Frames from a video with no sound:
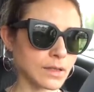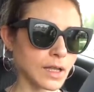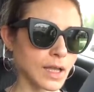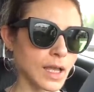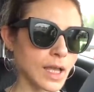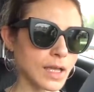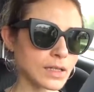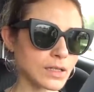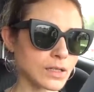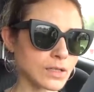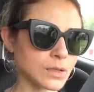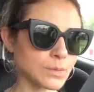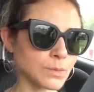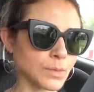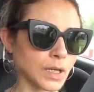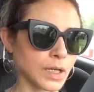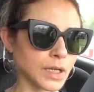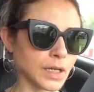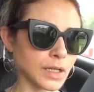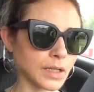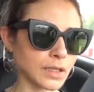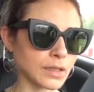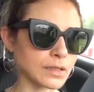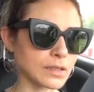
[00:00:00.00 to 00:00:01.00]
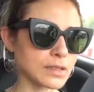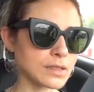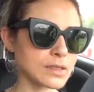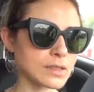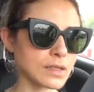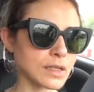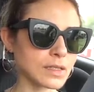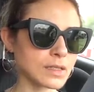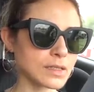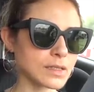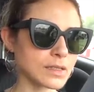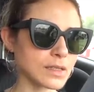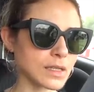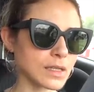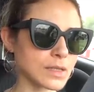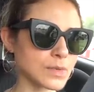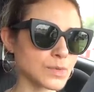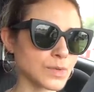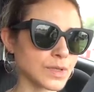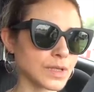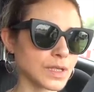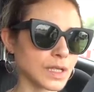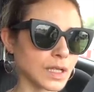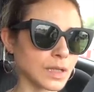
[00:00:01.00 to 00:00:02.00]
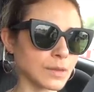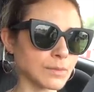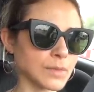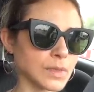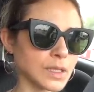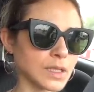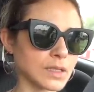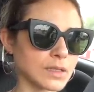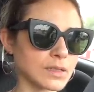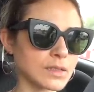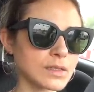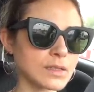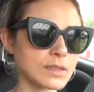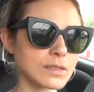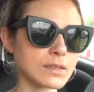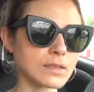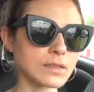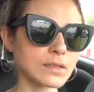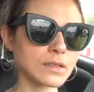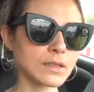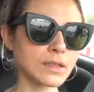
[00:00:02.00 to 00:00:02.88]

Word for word: They had good mugs. That's that's one thing I miss.